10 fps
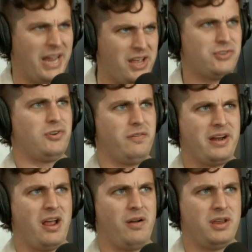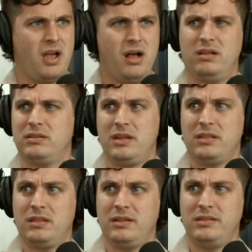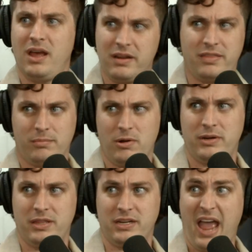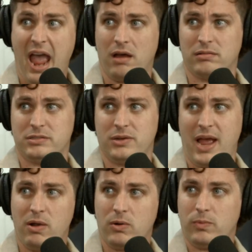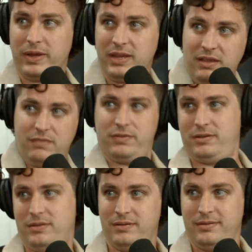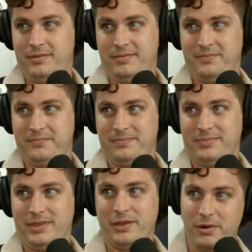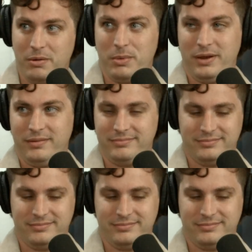history right now, and y'all, none of them wrote anything down. So how are we even? You know what I mean?